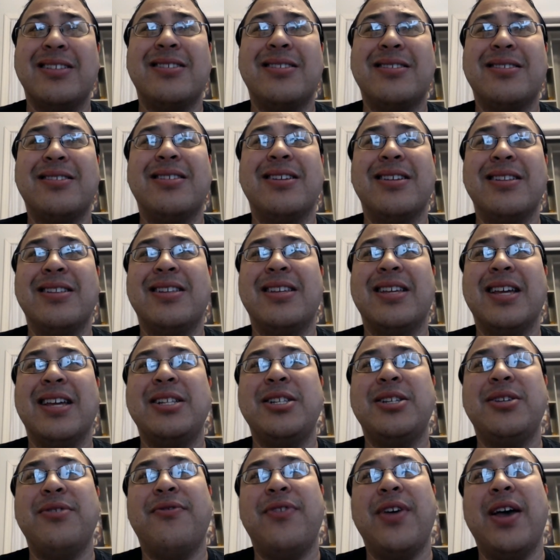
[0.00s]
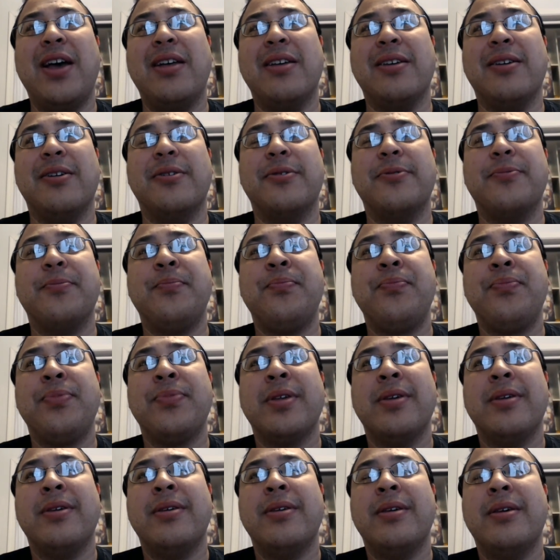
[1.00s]
It gets you value.
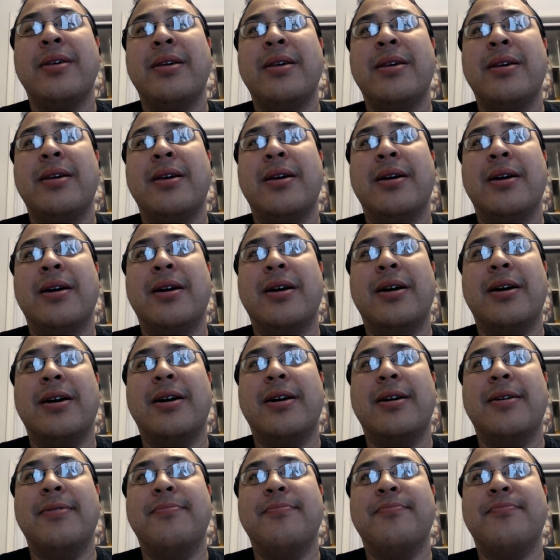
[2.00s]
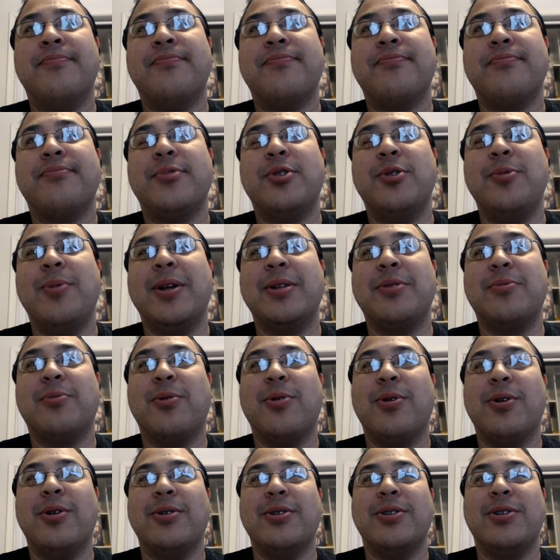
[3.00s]
Too bad
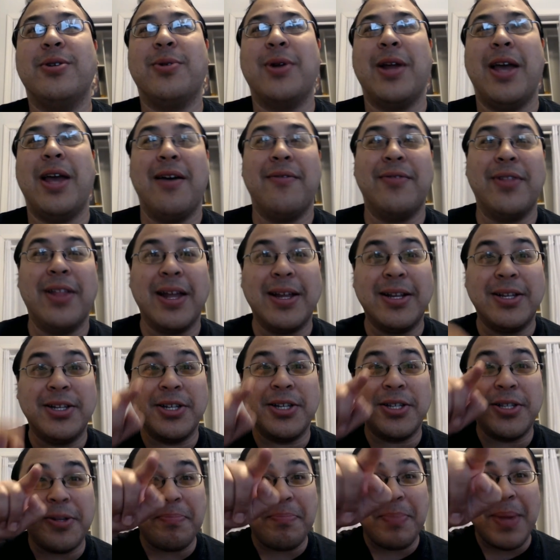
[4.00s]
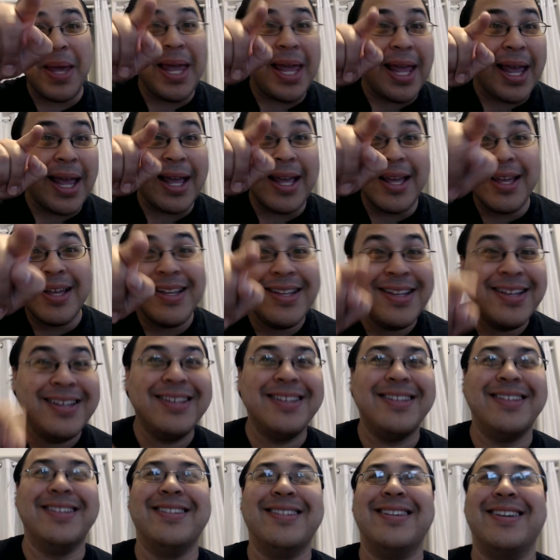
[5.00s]
Warriors don't have like just a ping.
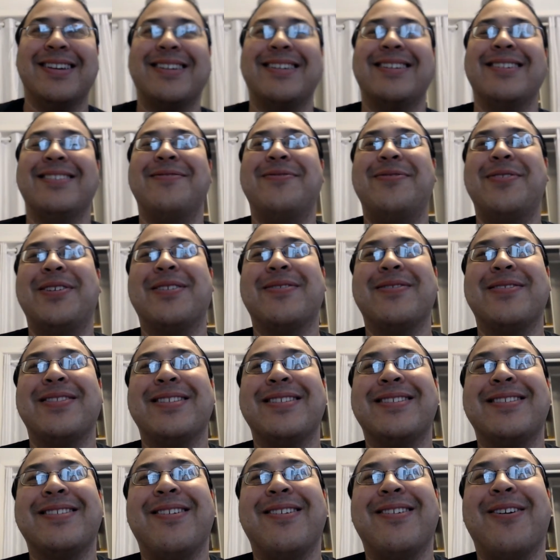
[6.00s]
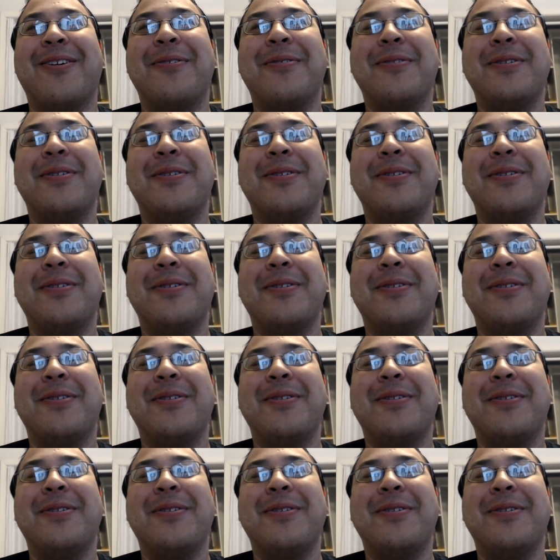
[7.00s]
Could fuck with this card.